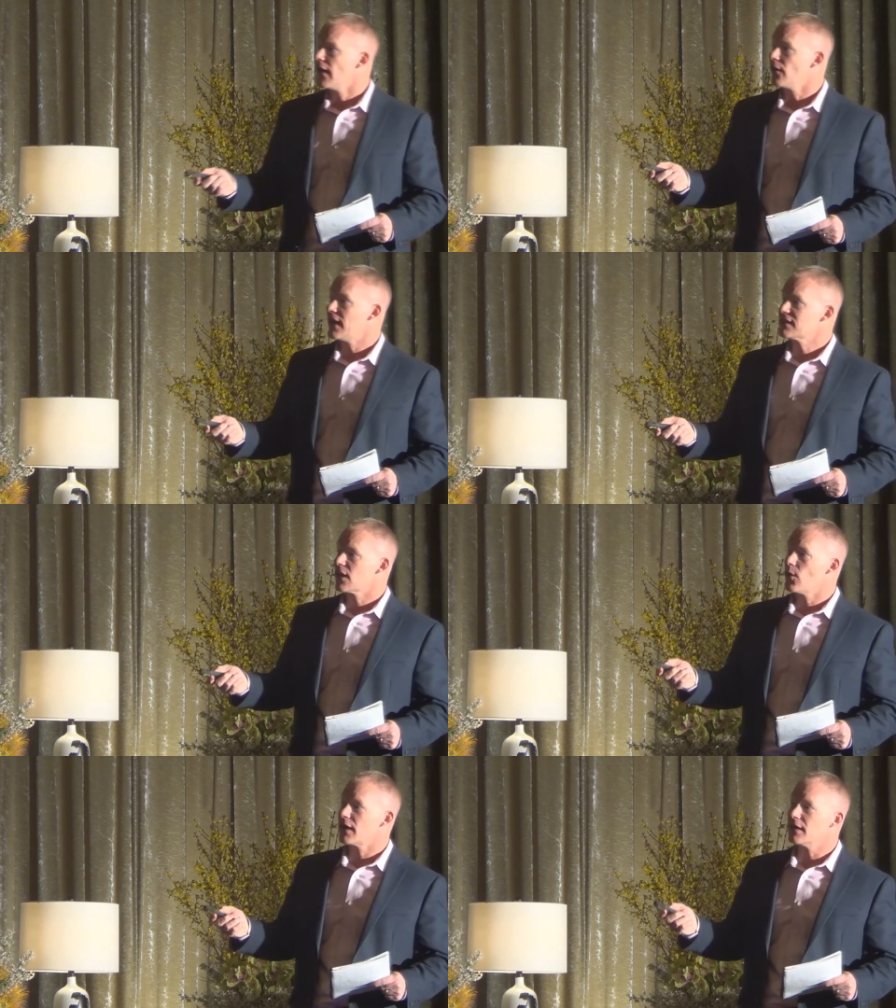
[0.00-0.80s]
And the last
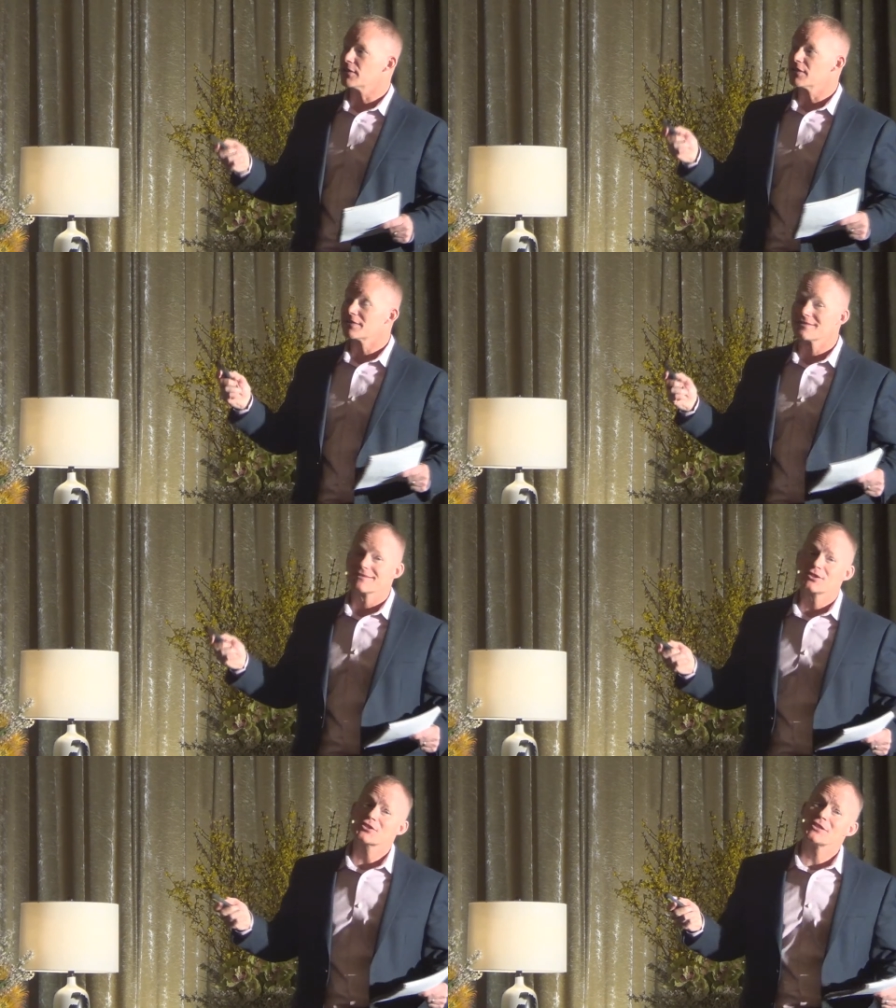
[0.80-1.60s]
thing I wanted to
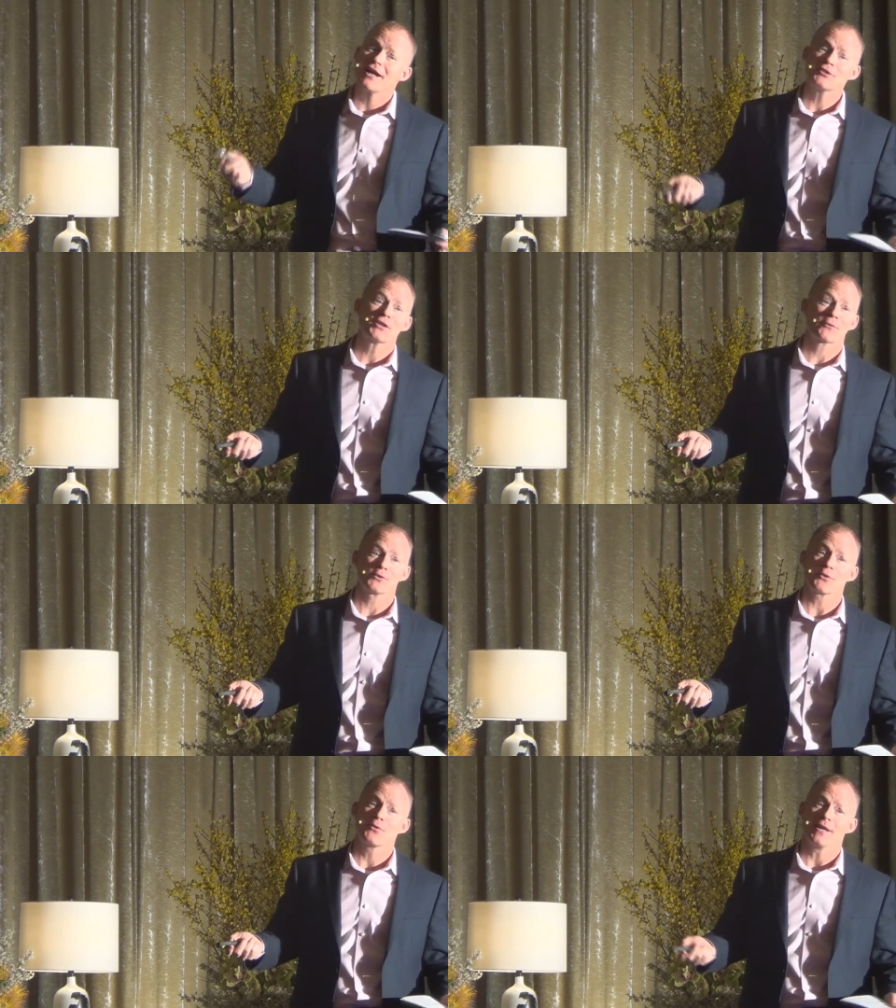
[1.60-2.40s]
just touch on
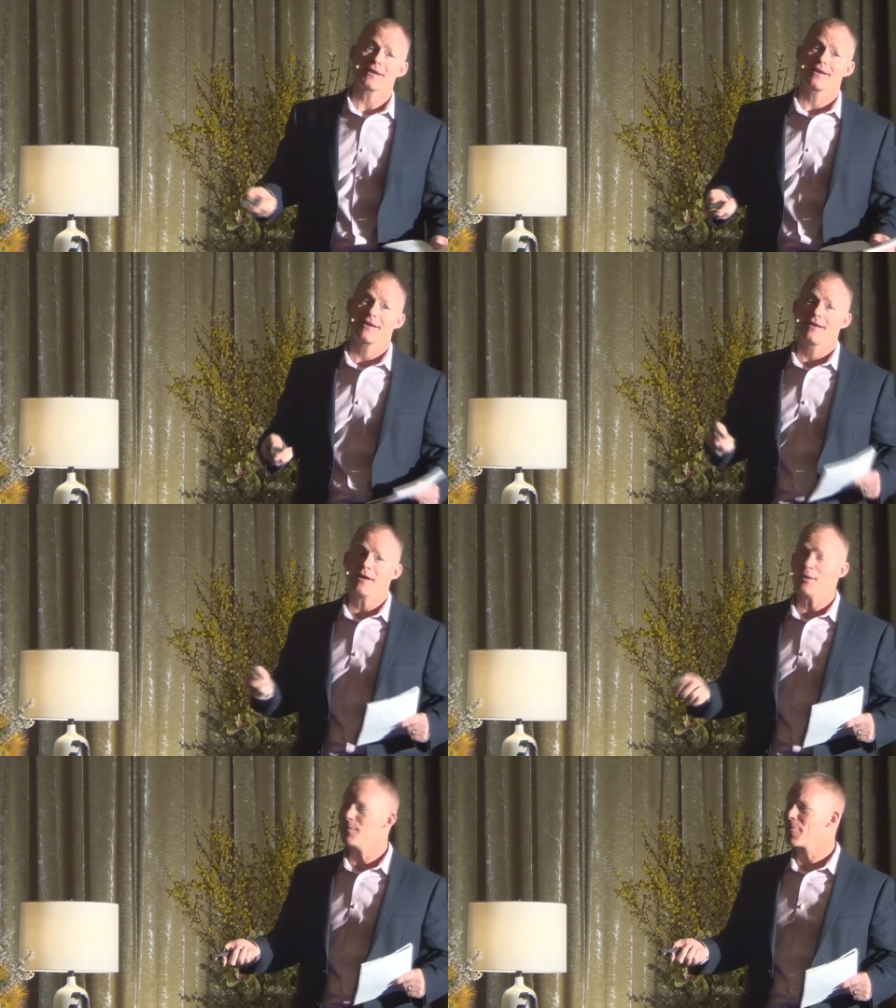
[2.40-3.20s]
real quick,
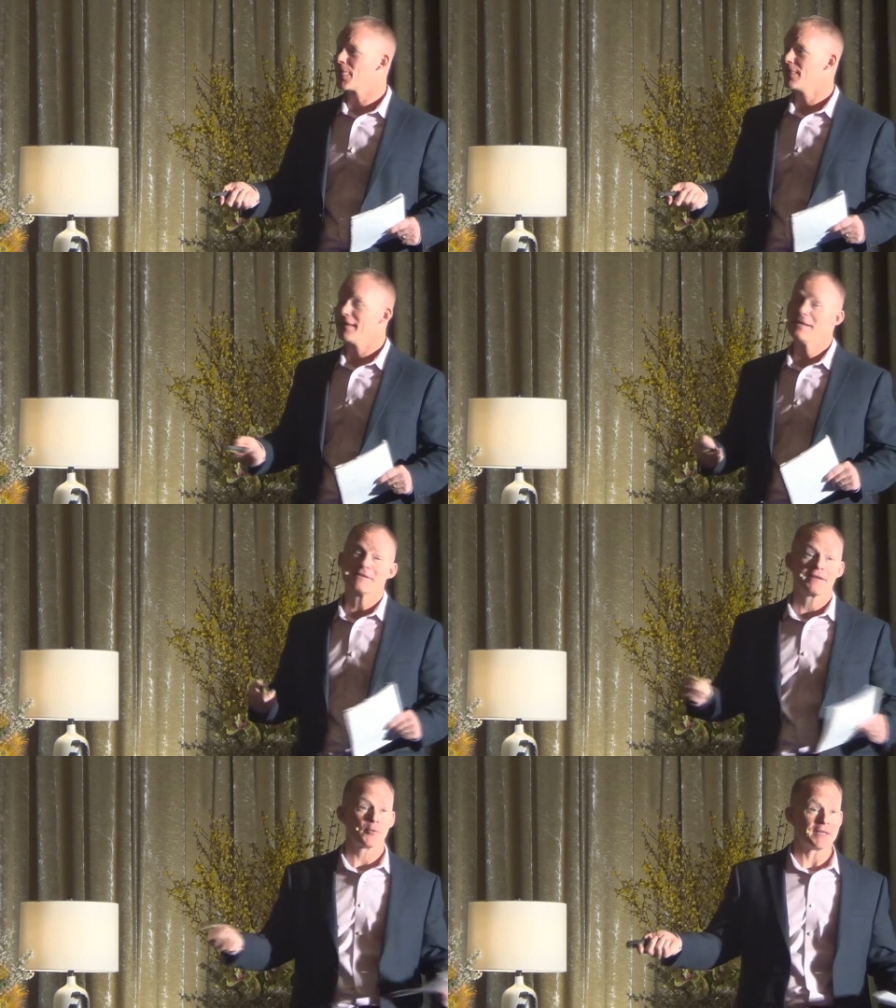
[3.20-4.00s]
they
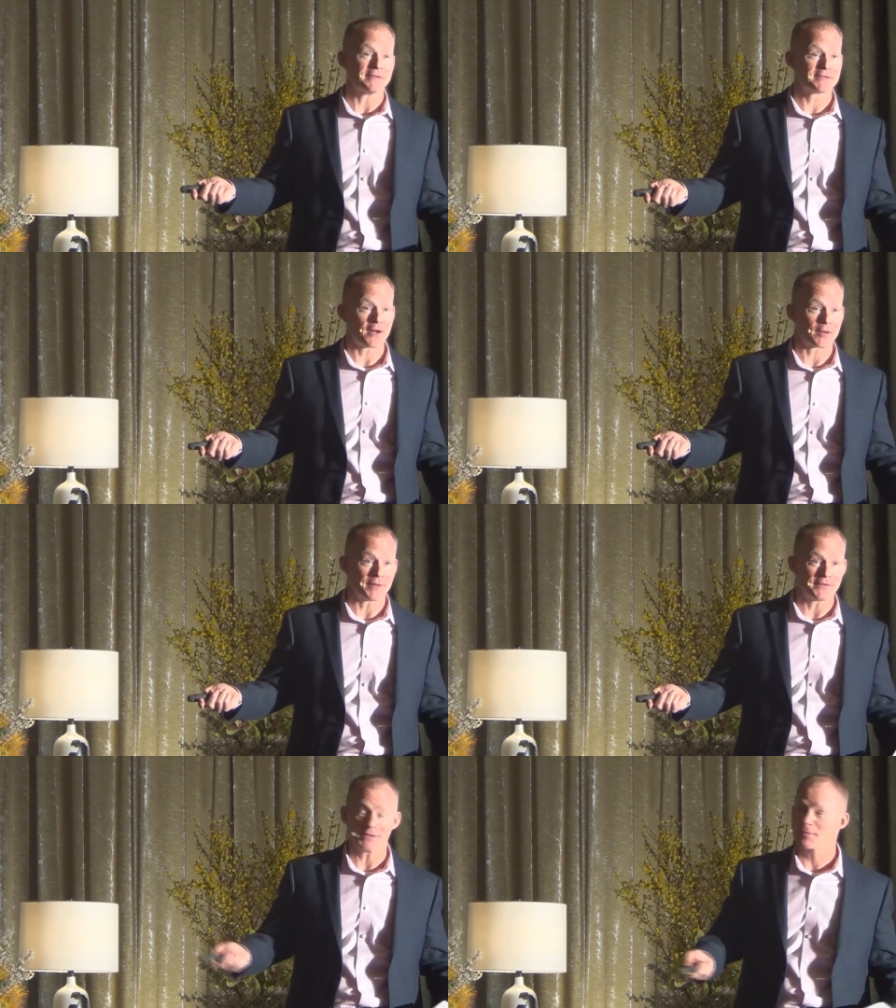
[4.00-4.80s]
didn't tell me to talk
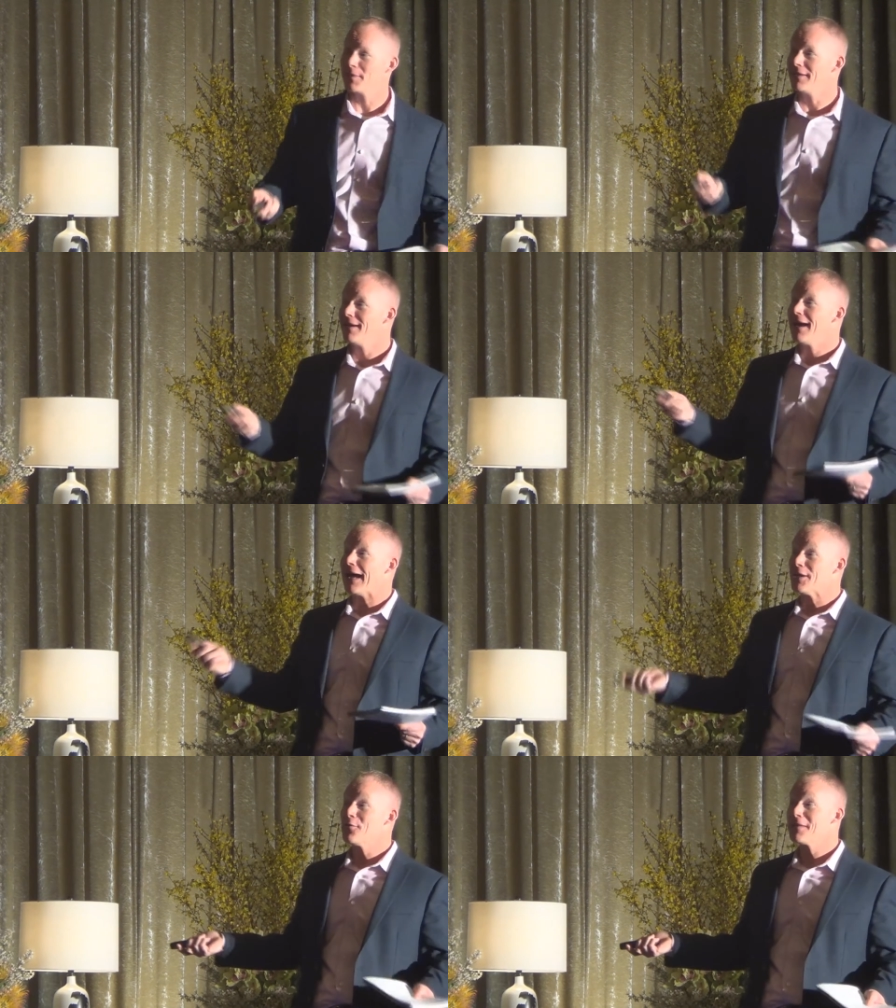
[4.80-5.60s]
about this, but
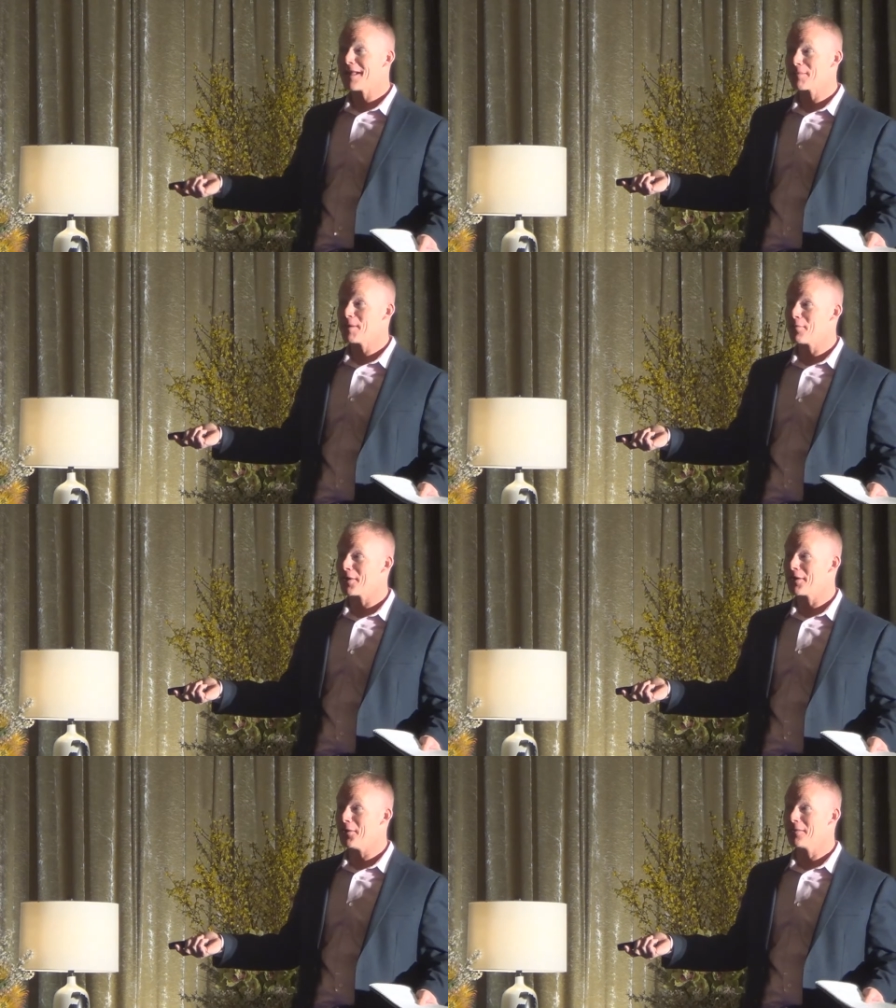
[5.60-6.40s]
I know a lot of people
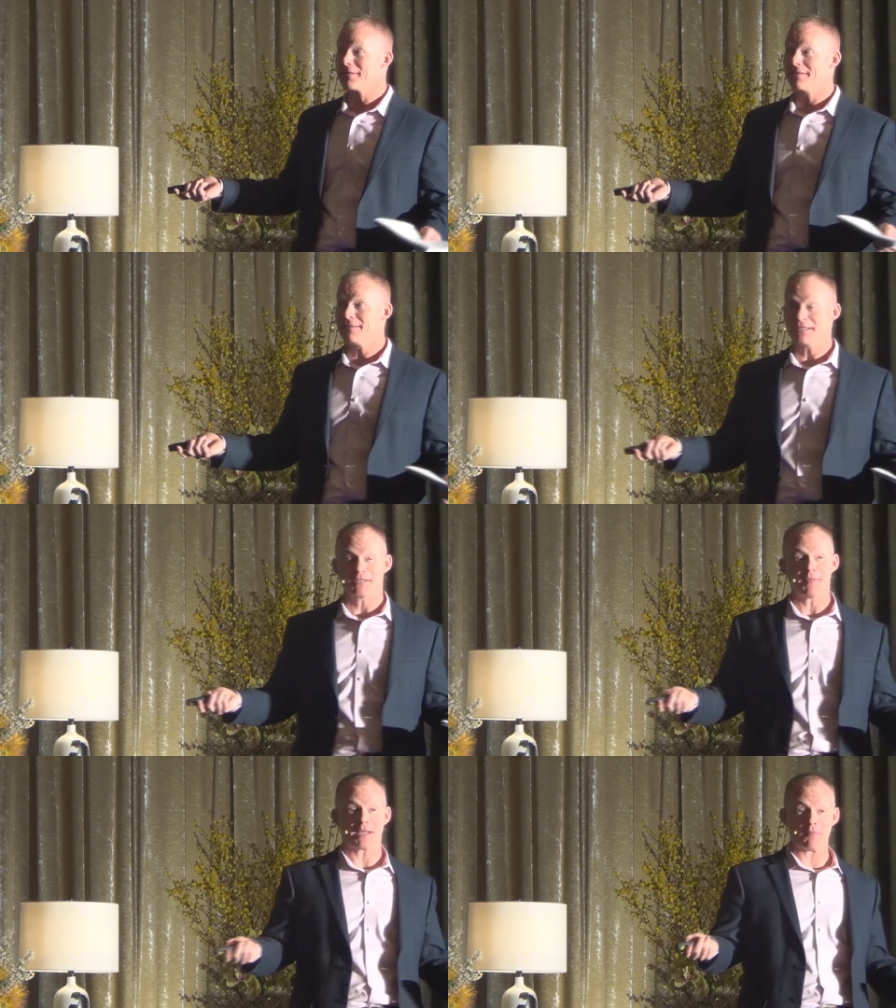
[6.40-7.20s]
want to know,
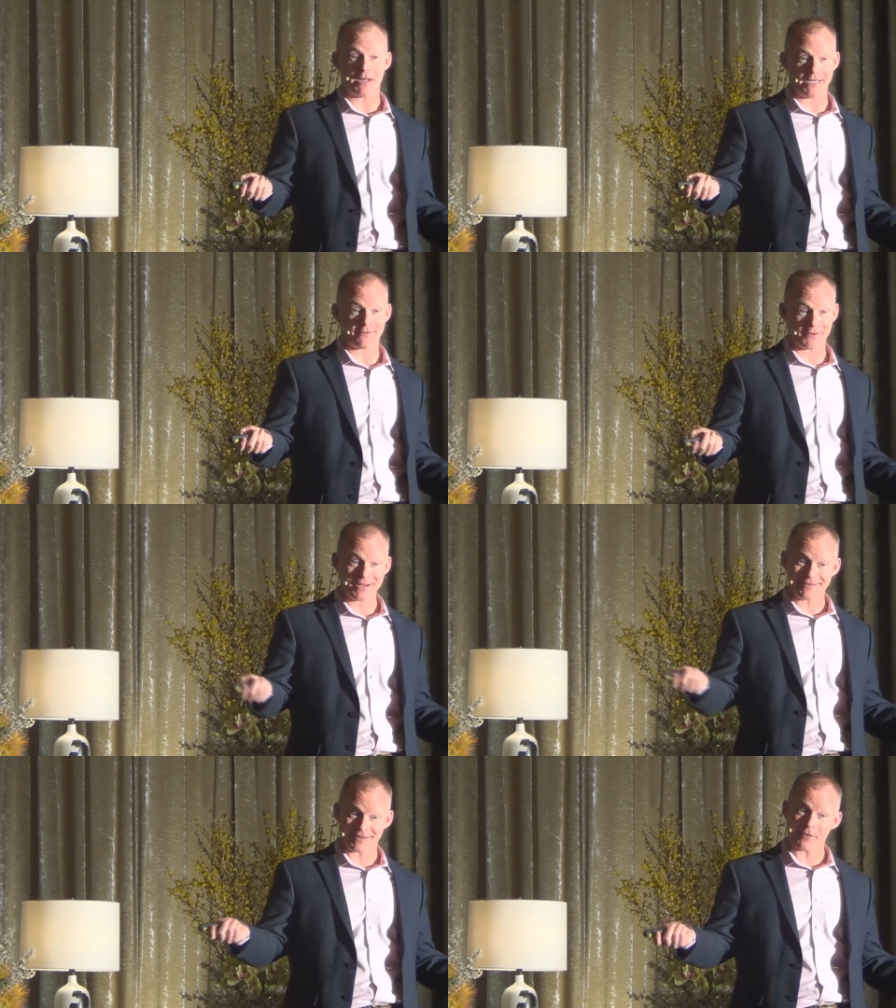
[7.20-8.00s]
does it make money, right?